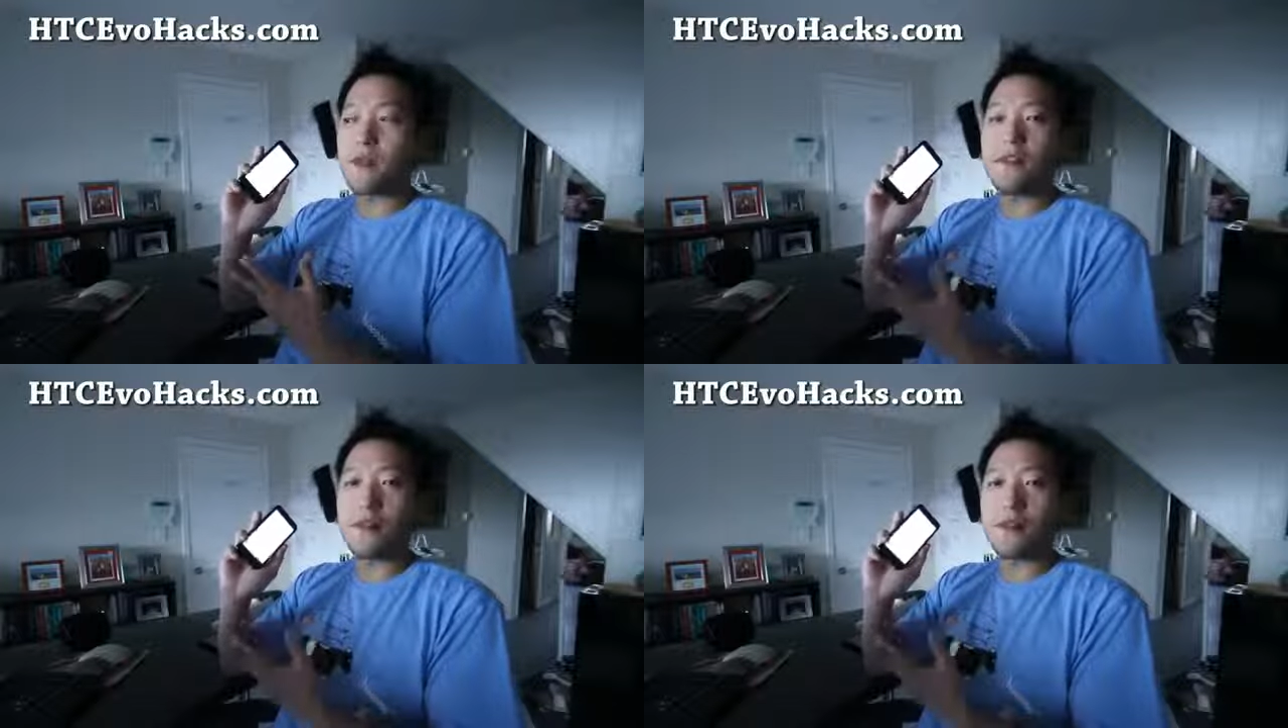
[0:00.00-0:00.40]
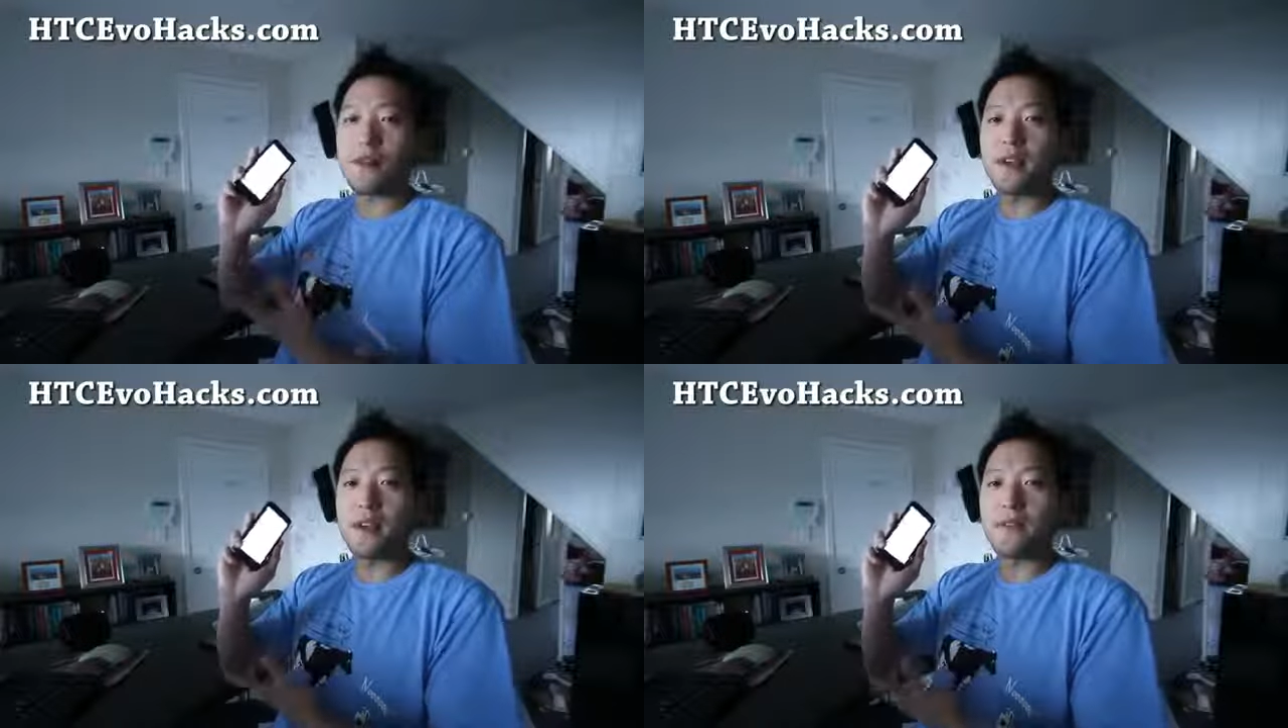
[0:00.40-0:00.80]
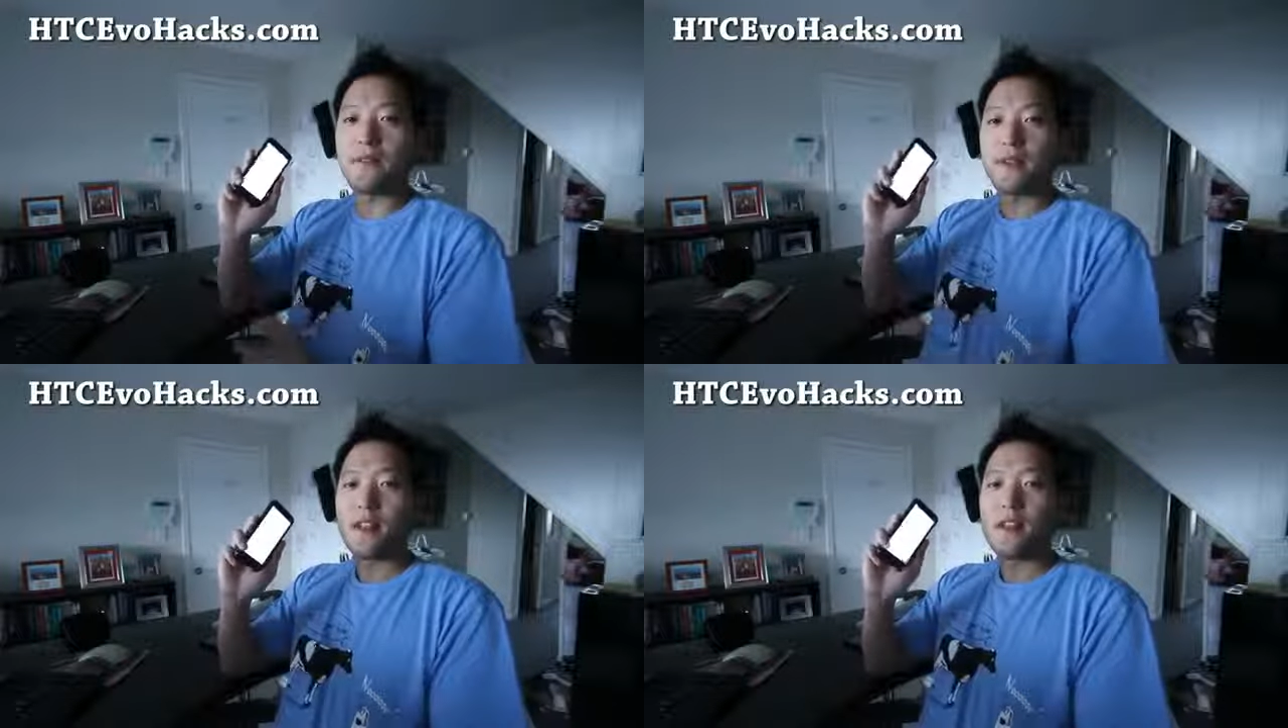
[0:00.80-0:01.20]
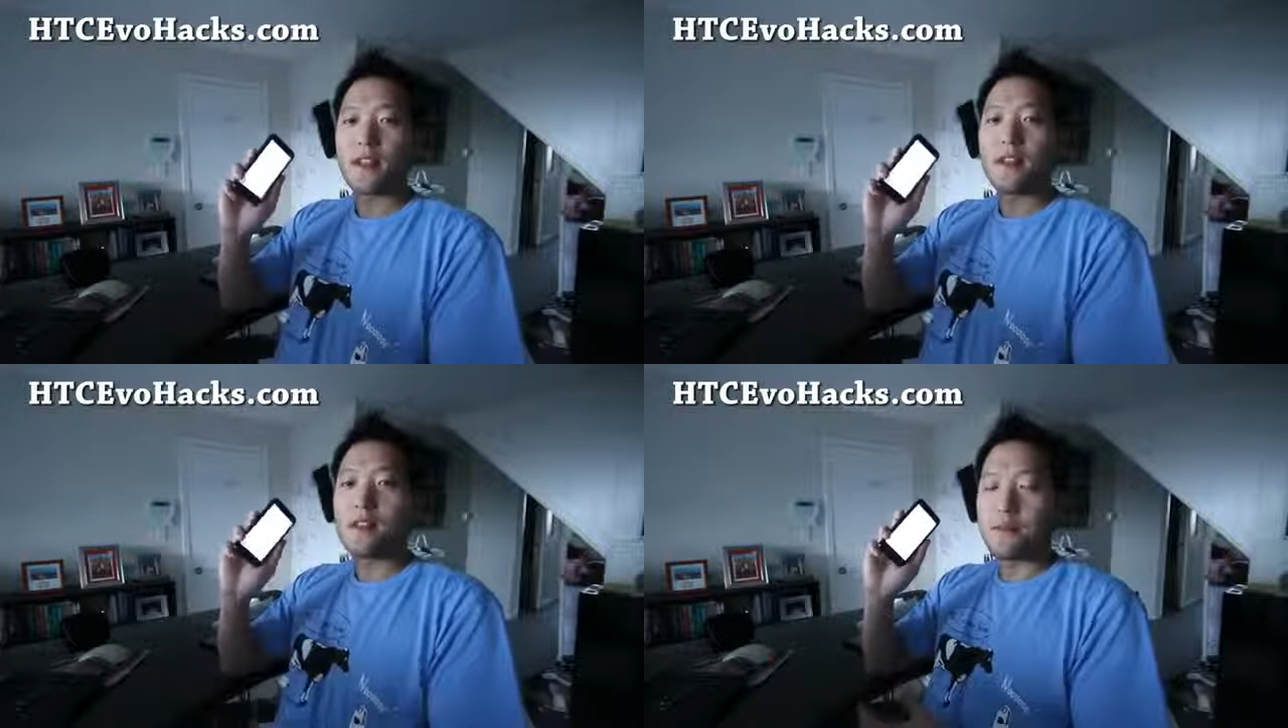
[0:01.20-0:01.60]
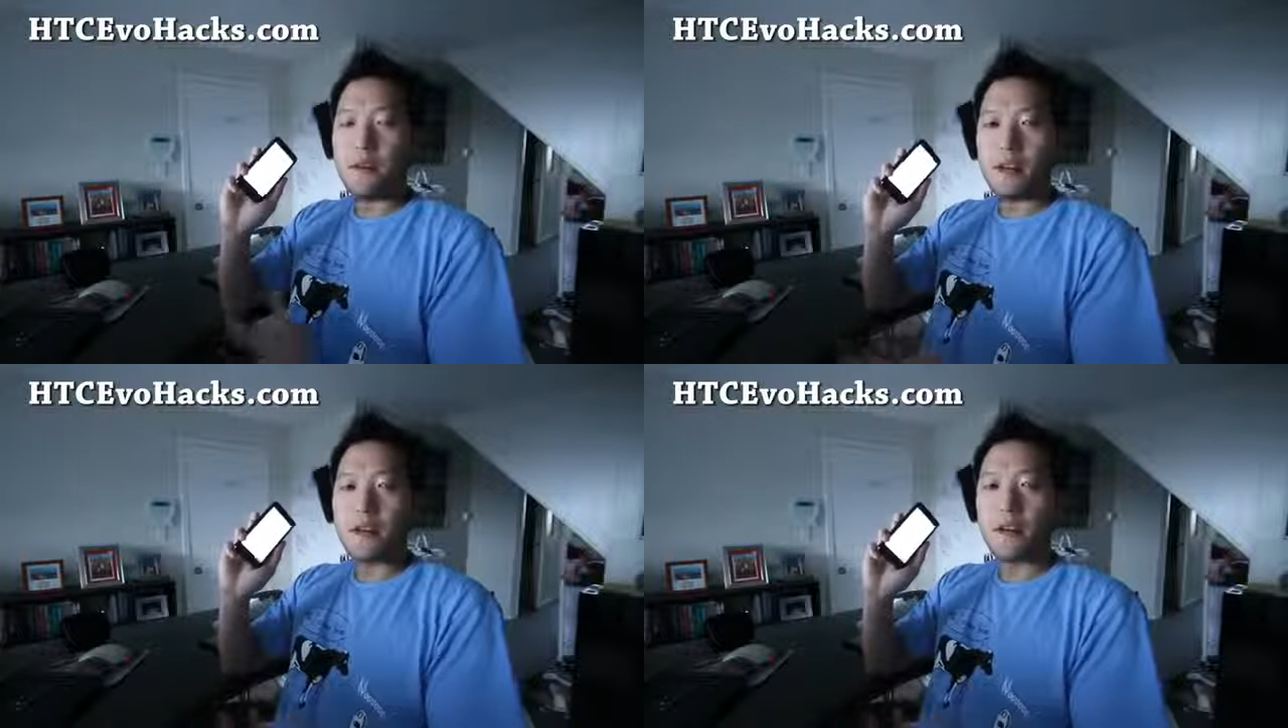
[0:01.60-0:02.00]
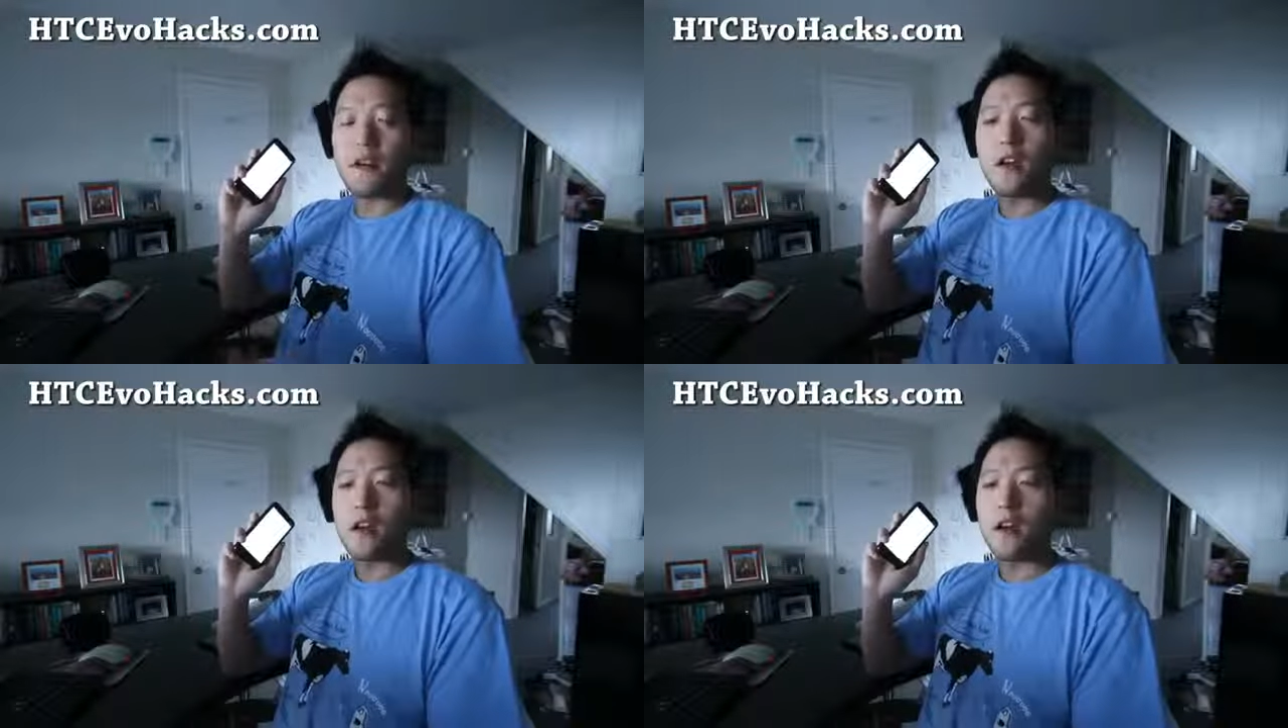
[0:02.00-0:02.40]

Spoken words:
Evo 3D. It's better